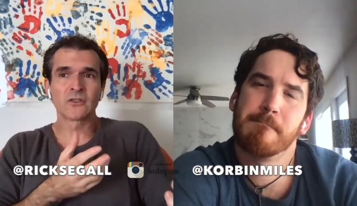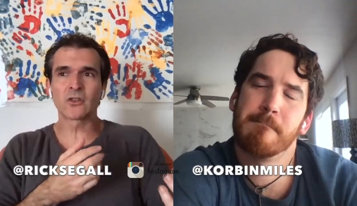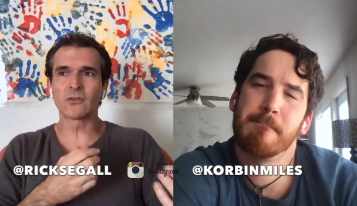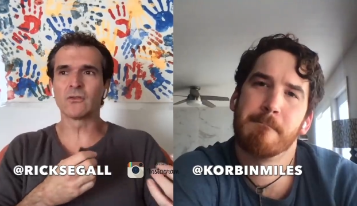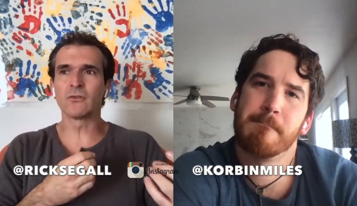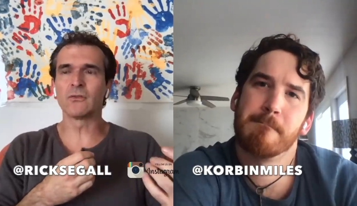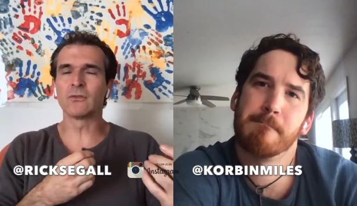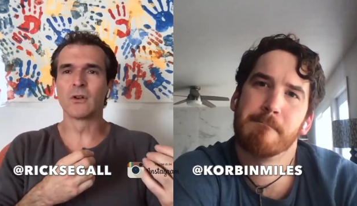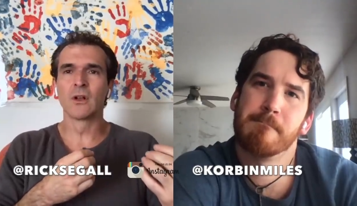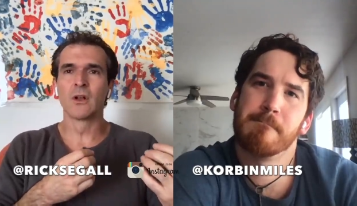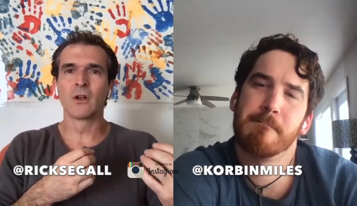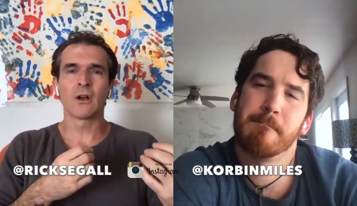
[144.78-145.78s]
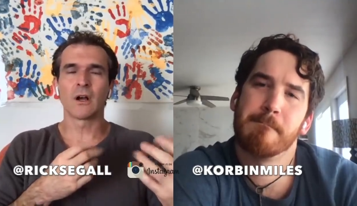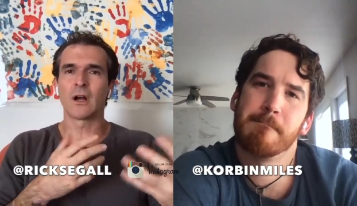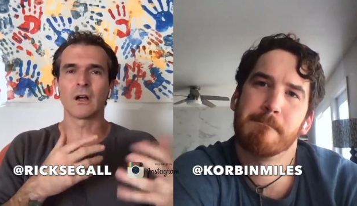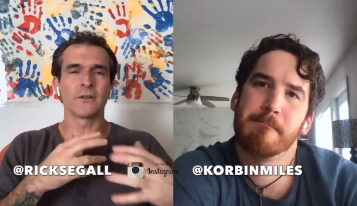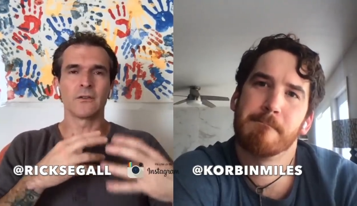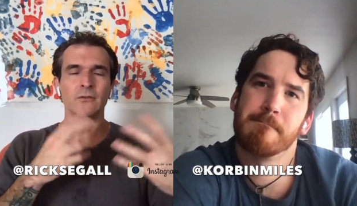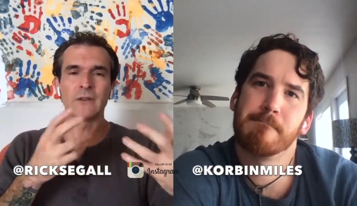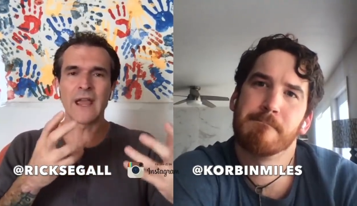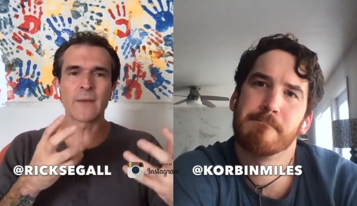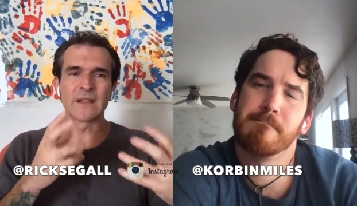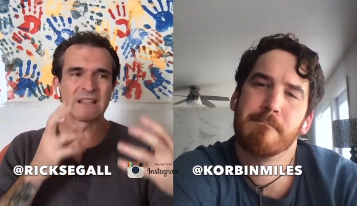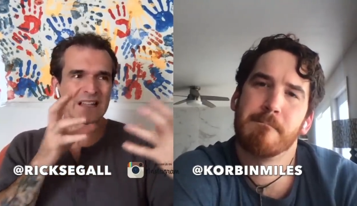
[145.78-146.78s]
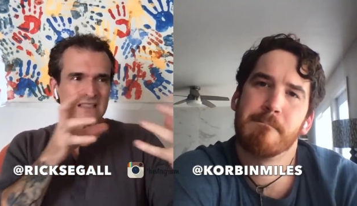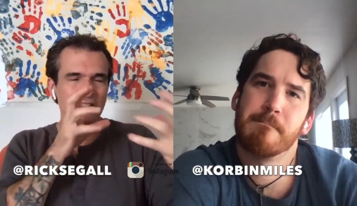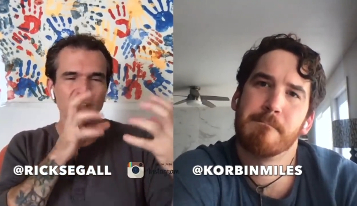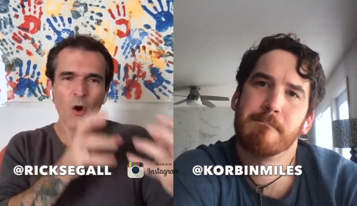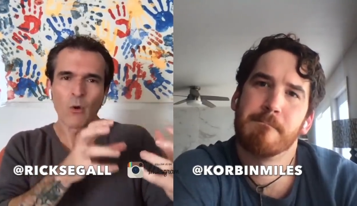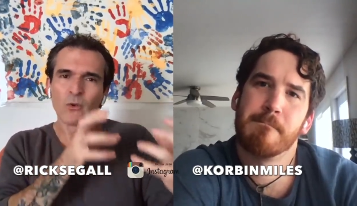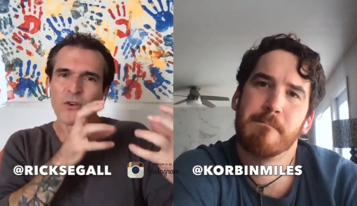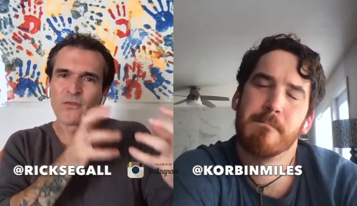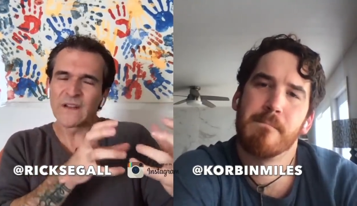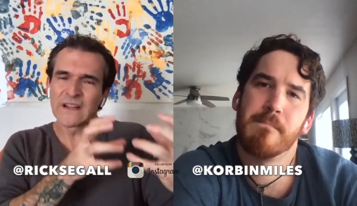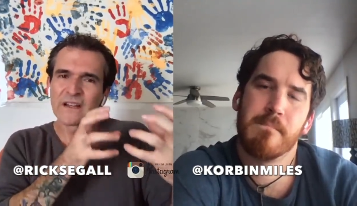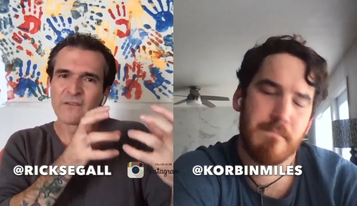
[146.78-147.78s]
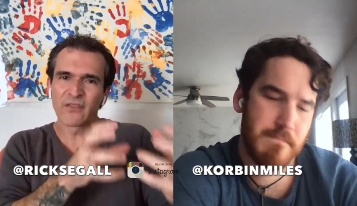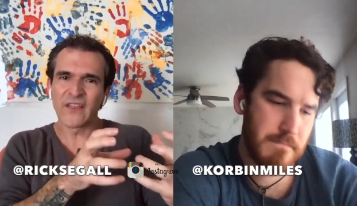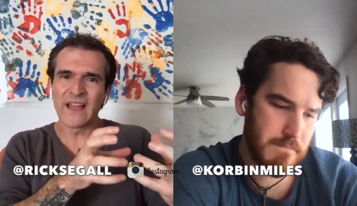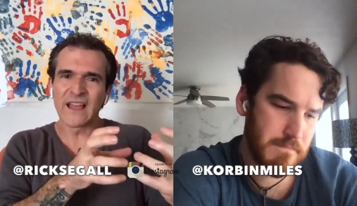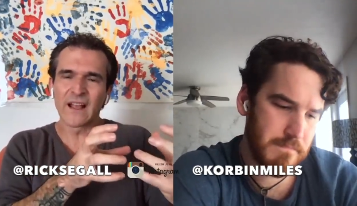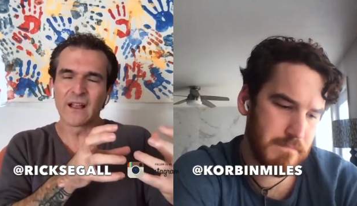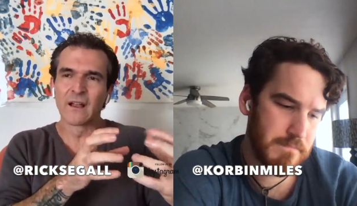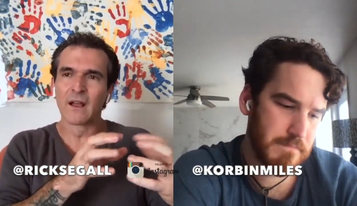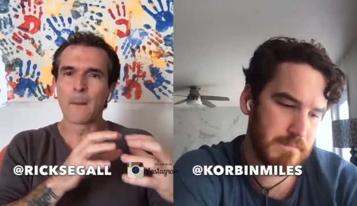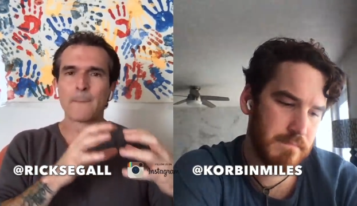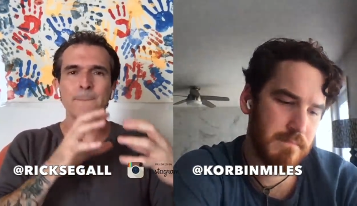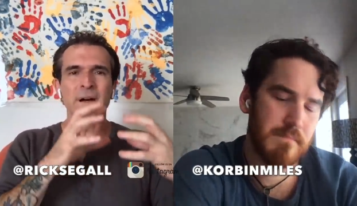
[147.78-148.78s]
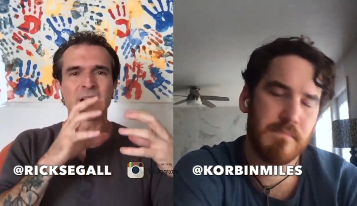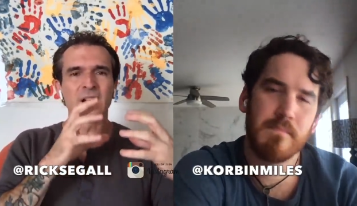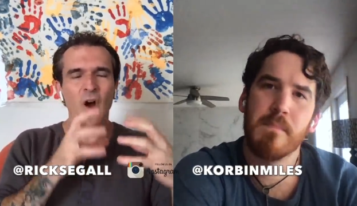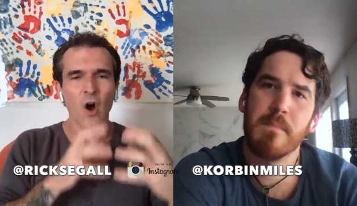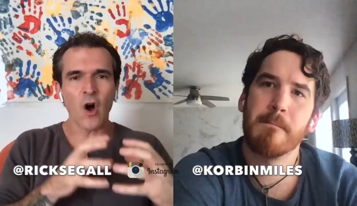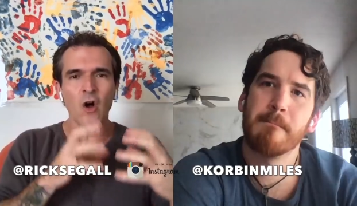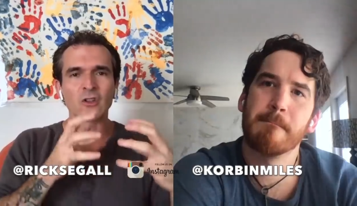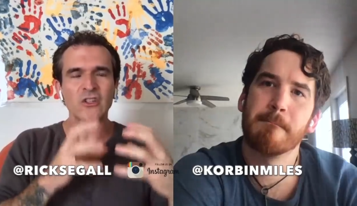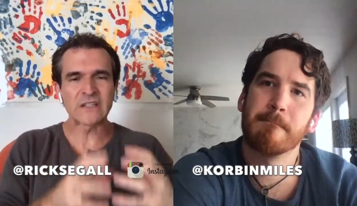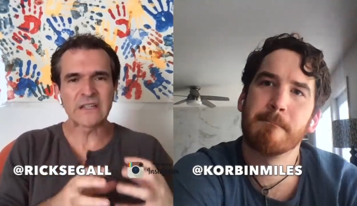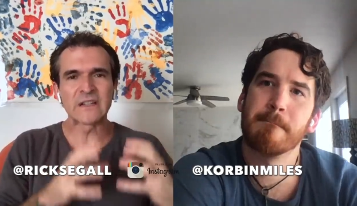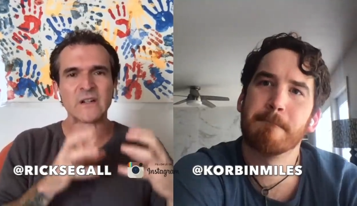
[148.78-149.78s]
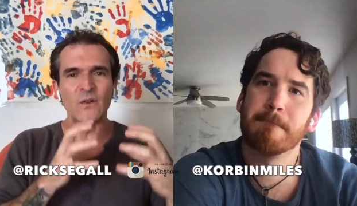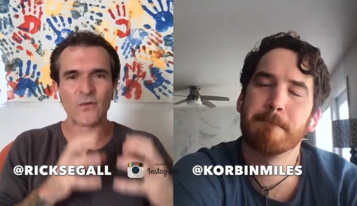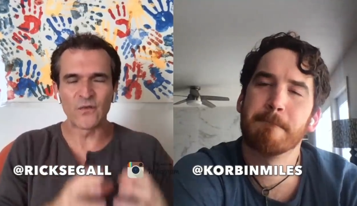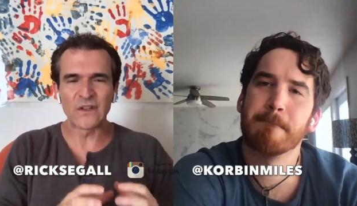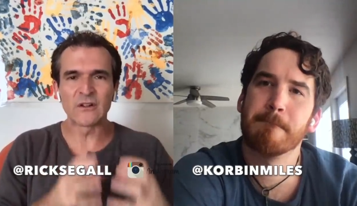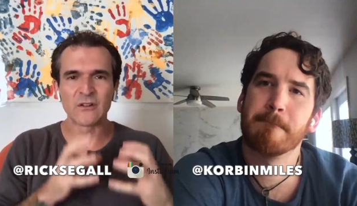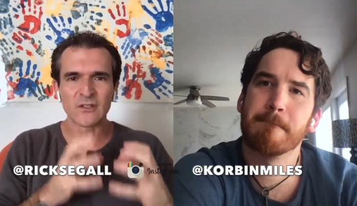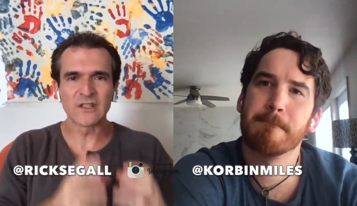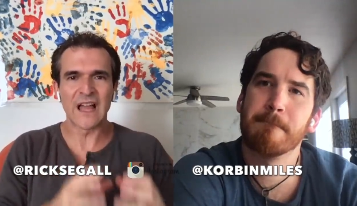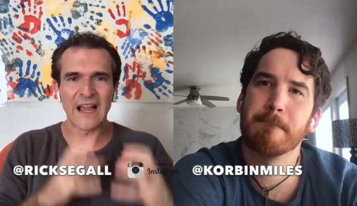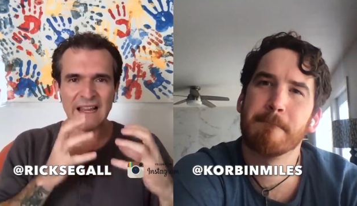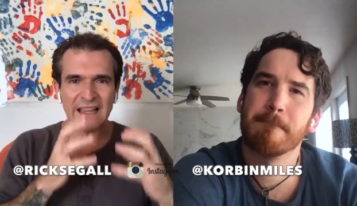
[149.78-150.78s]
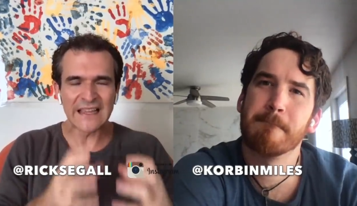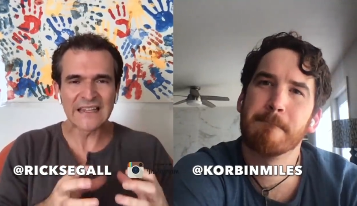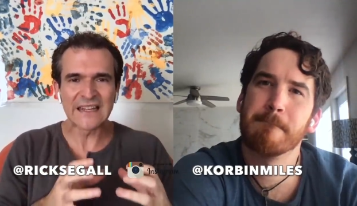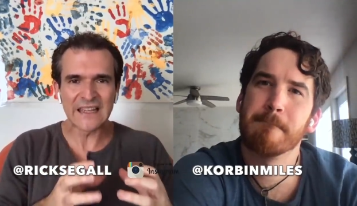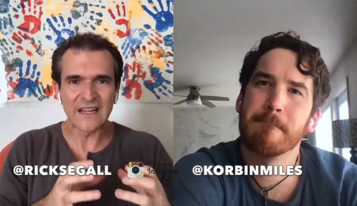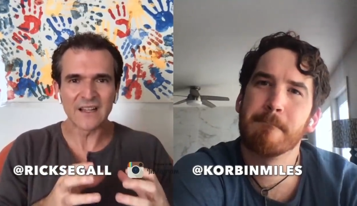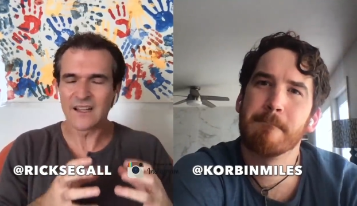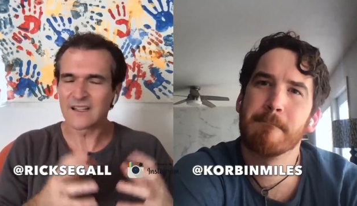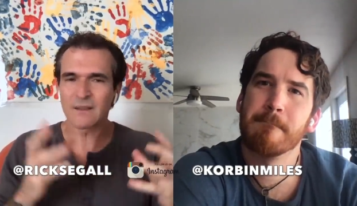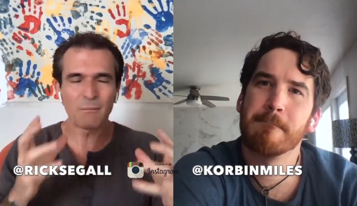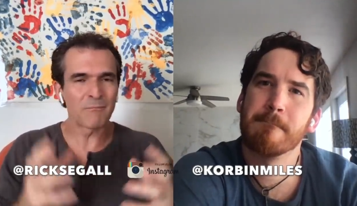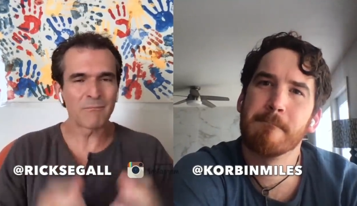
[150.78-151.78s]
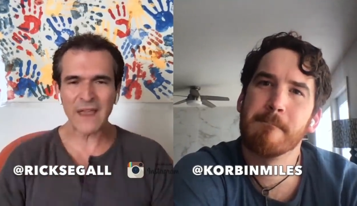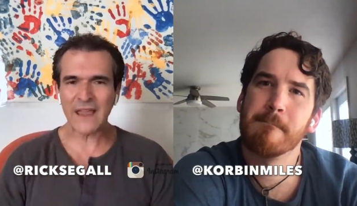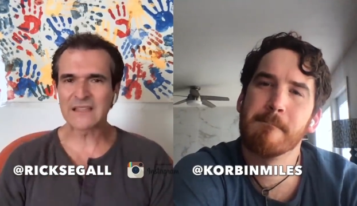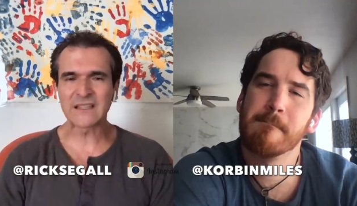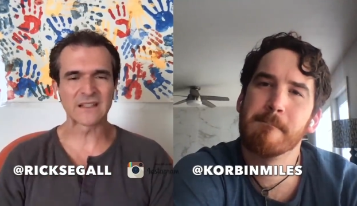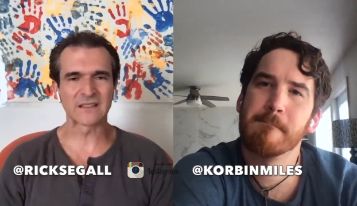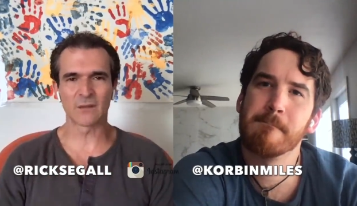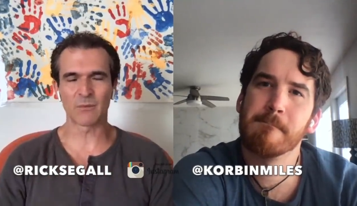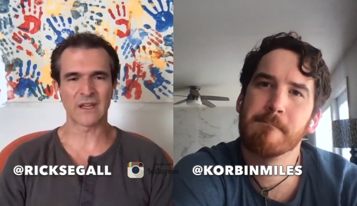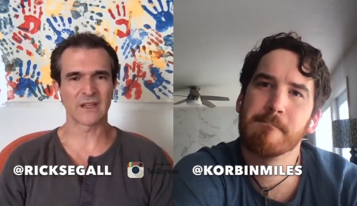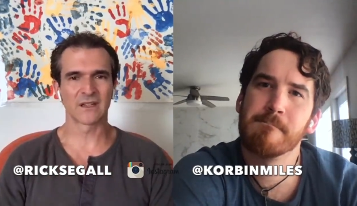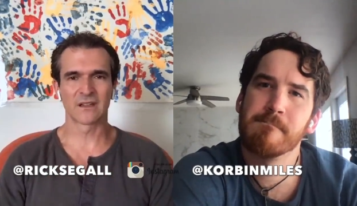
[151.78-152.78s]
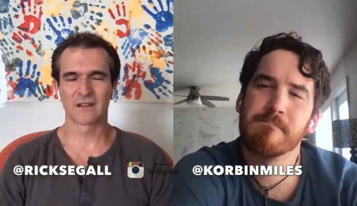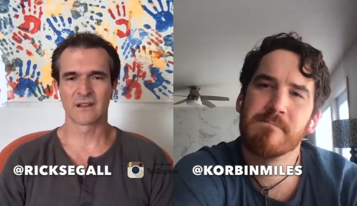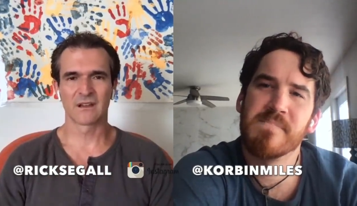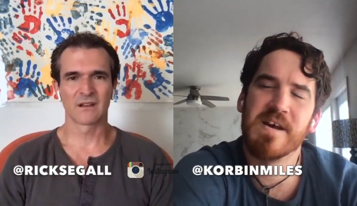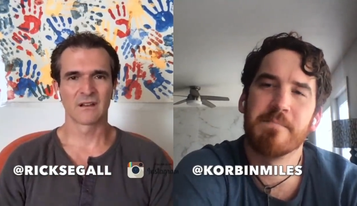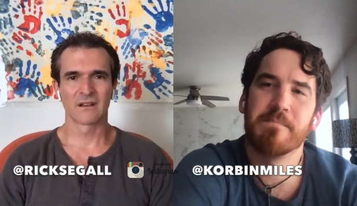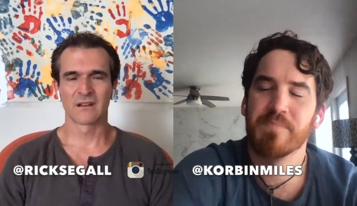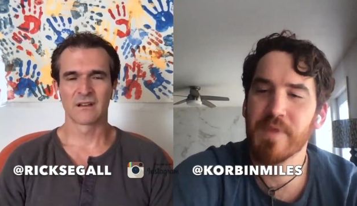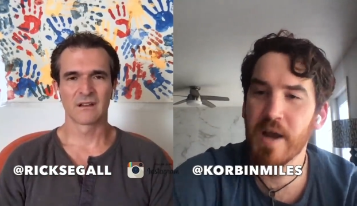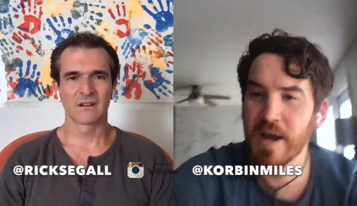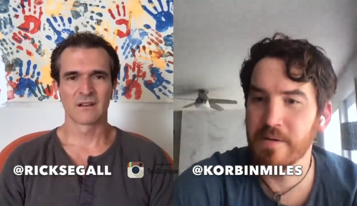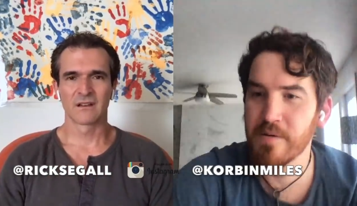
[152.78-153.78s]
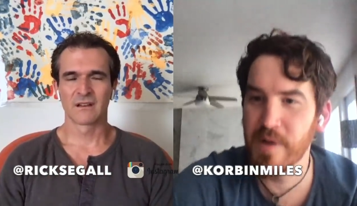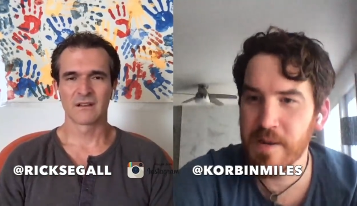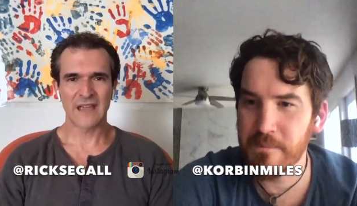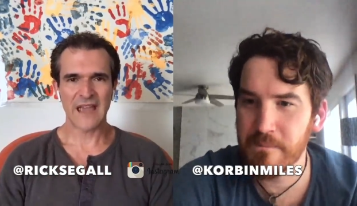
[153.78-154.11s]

Speaker 1: to uh, you name it. It's its own definitive thing, but it all still feels like India. It's amazing to me.
Speaker 2: Yeah. All right. You ready?